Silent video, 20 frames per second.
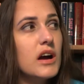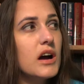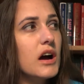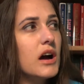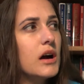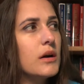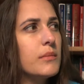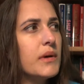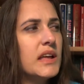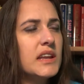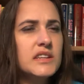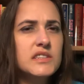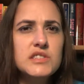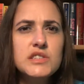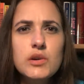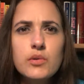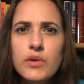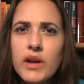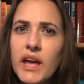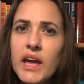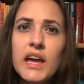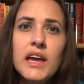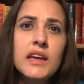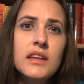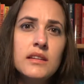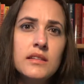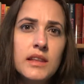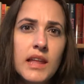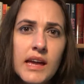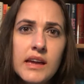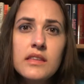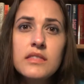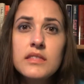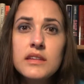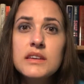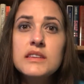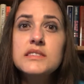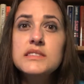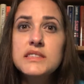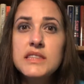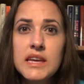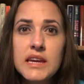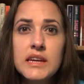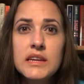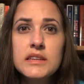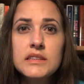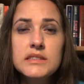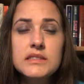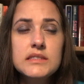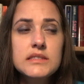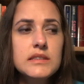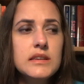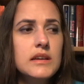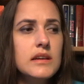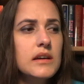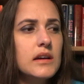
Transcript: and it's okay to like these things,